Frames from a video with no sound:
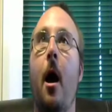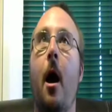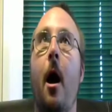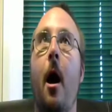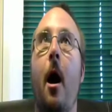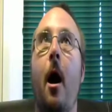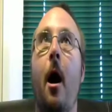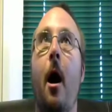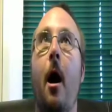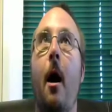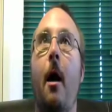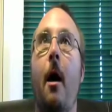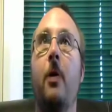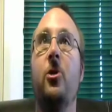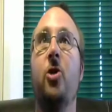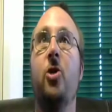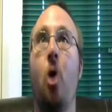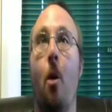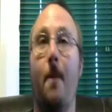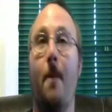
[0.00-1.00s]

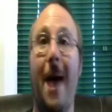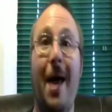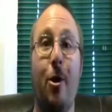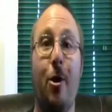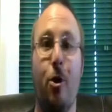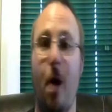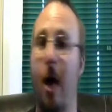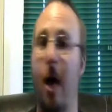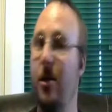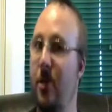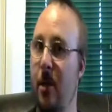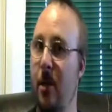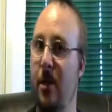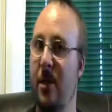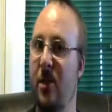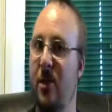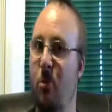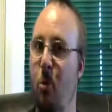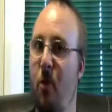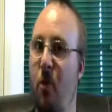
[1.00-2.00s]
So, my thoughts on
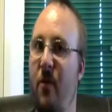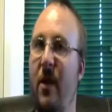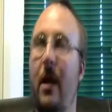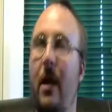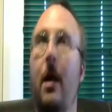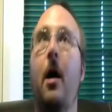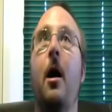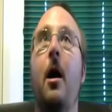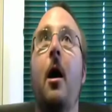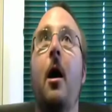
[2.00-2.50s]
this movie.